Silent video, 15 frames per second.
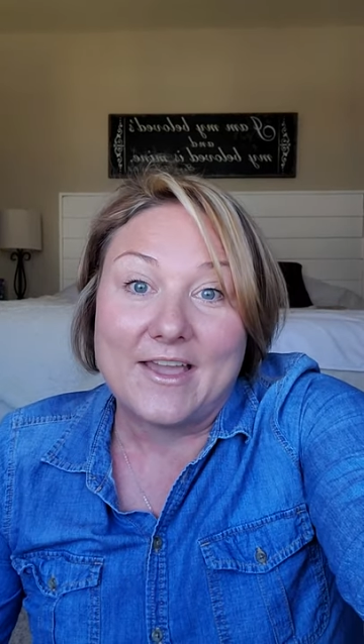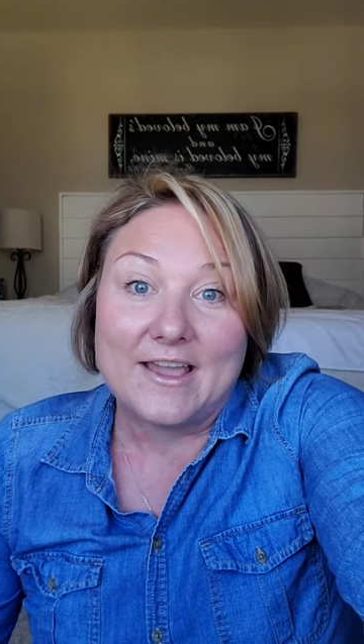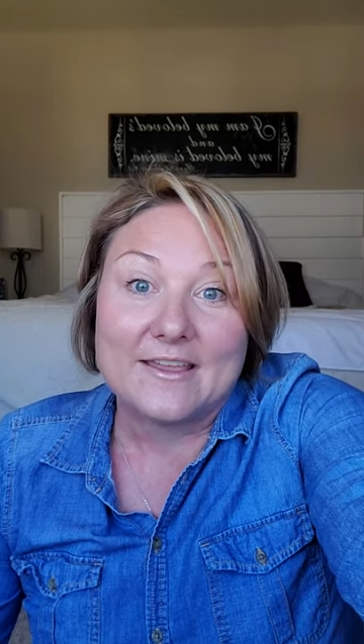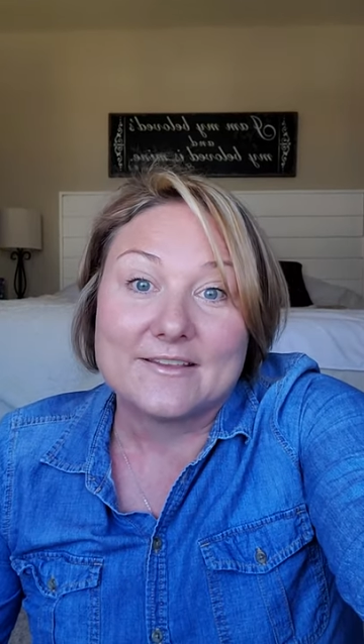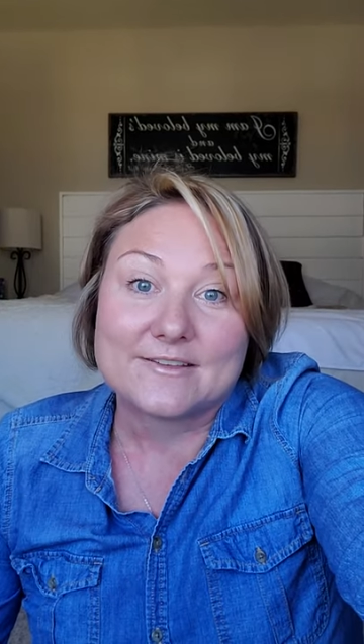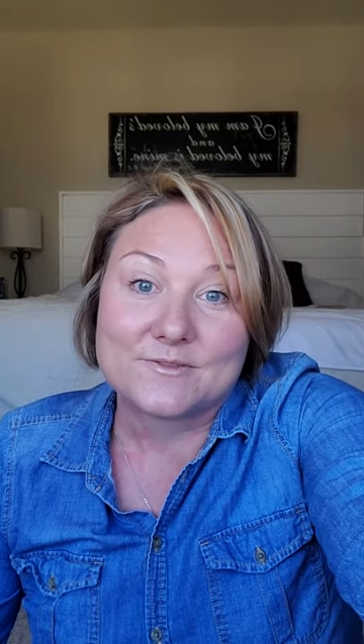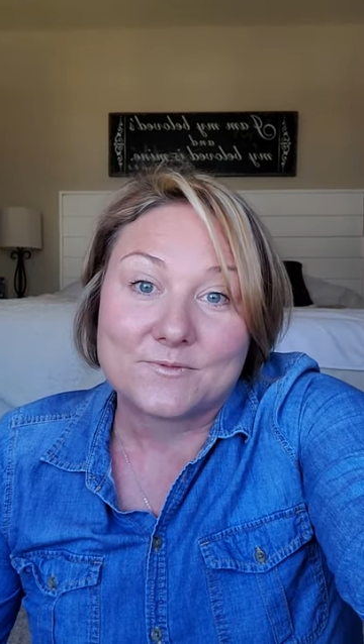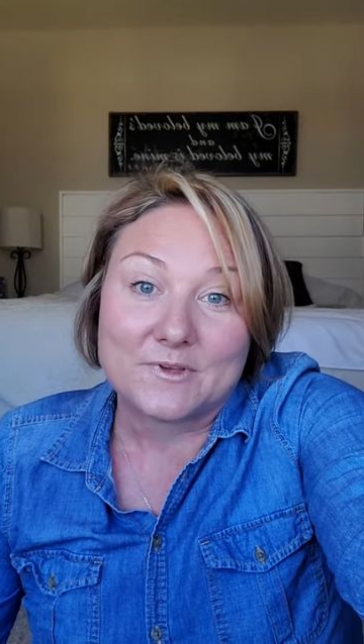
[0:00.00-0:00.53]
that
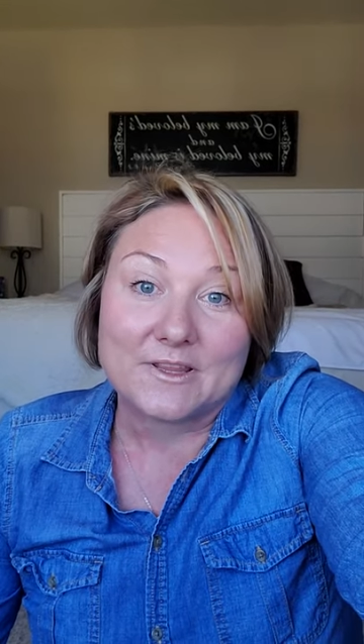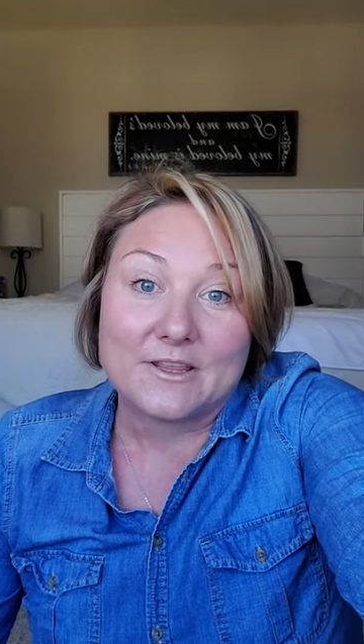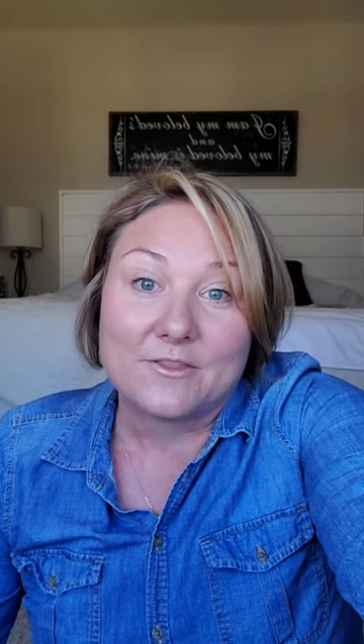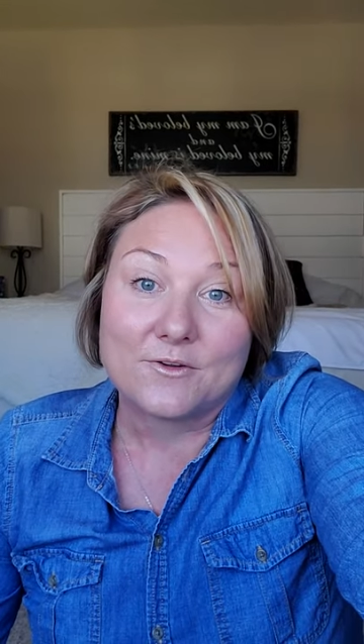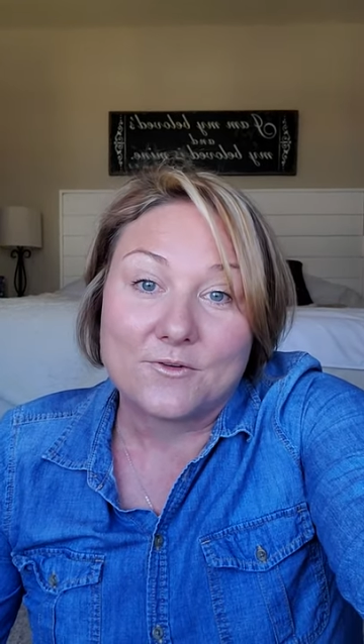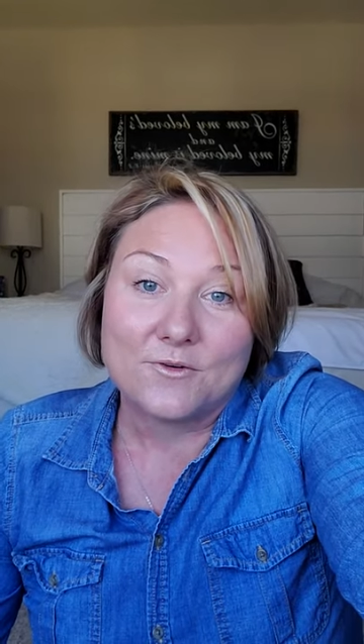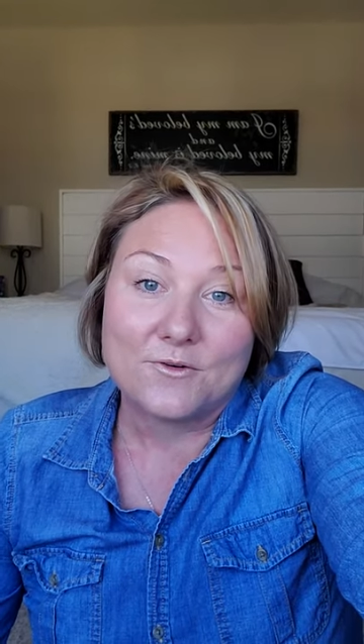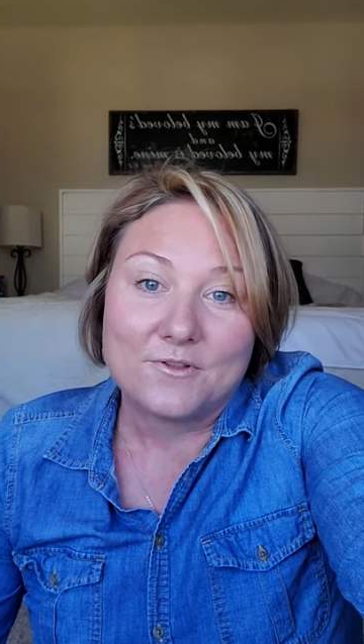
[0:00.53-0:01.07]
is really
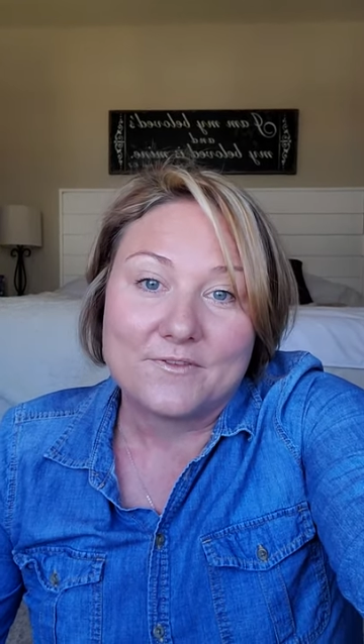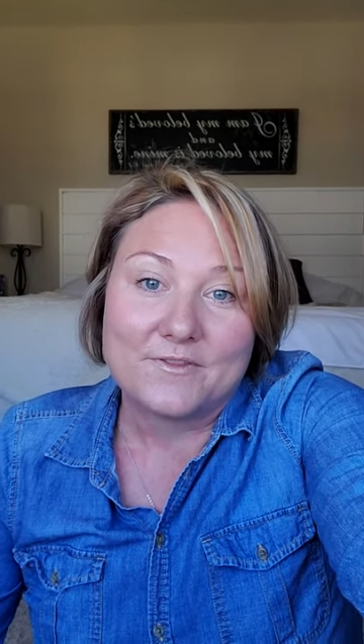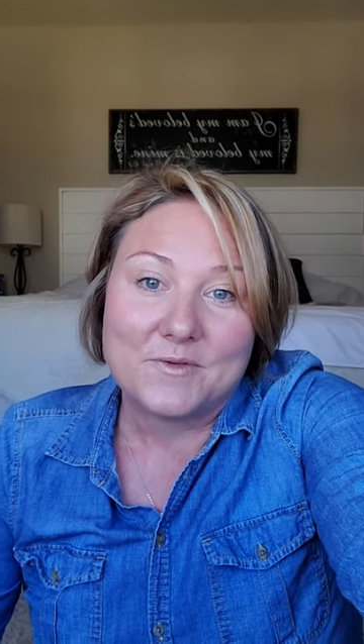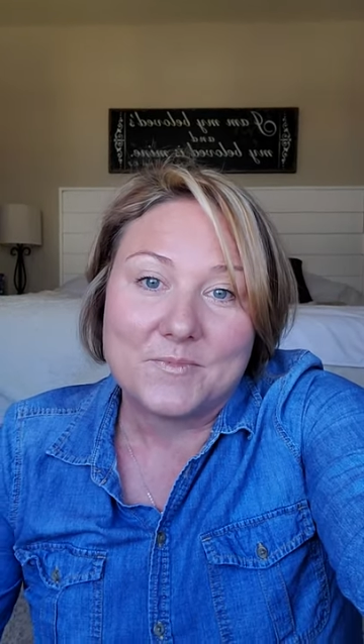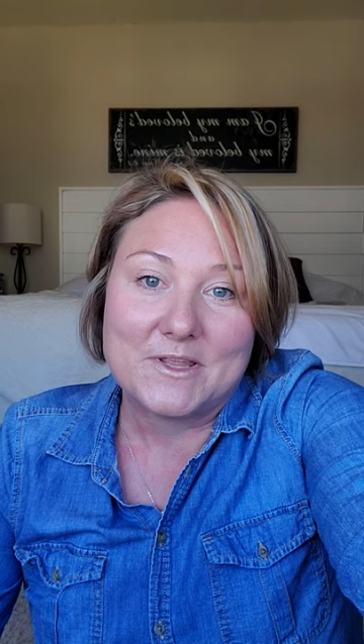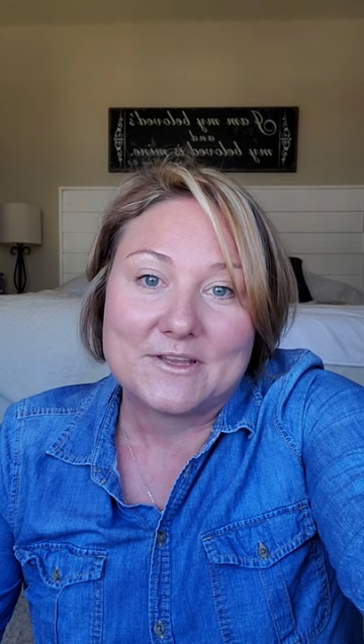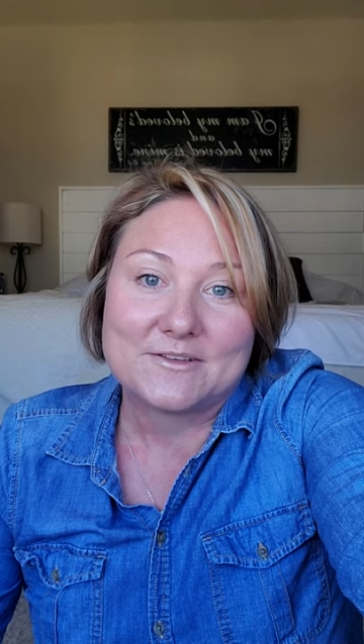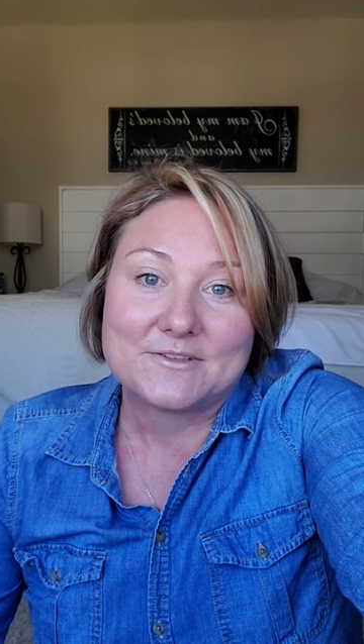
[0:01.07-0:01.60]
the goal of the
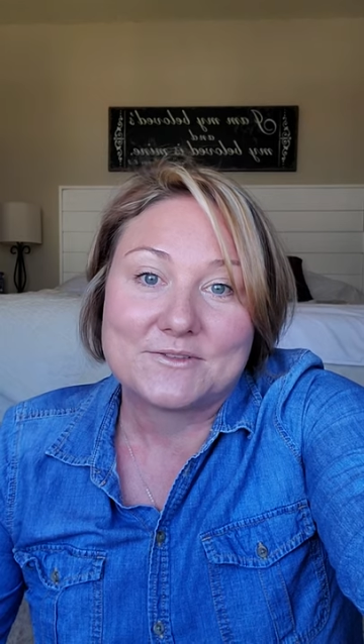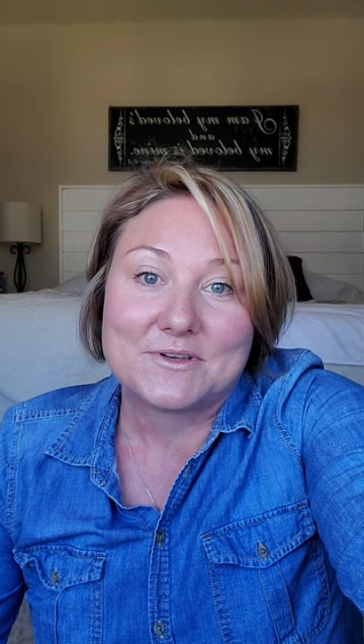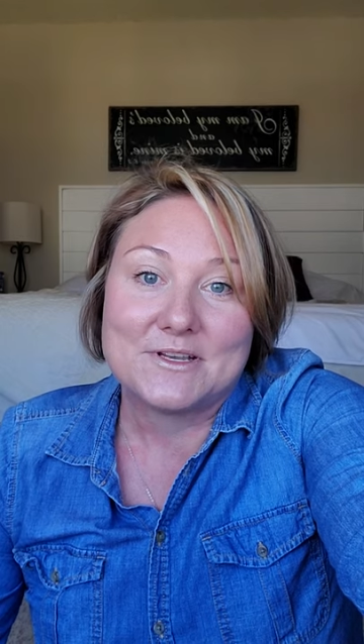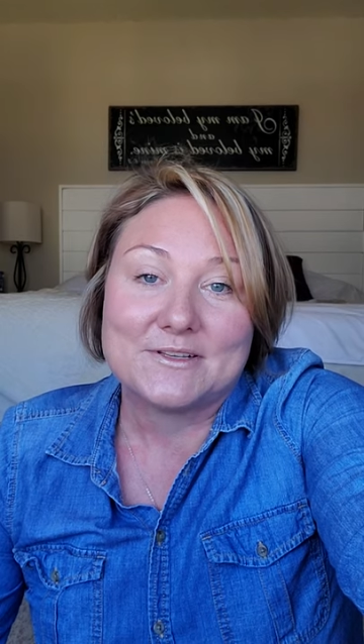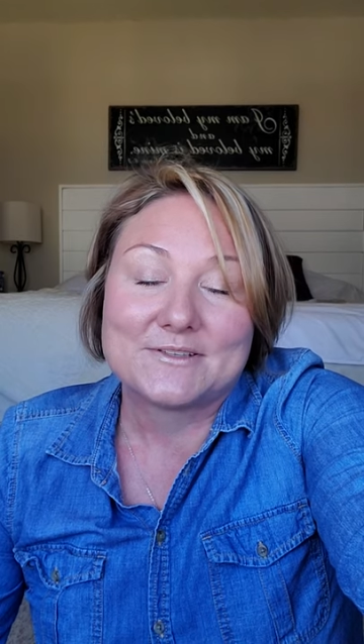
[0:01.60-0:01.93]
ministry.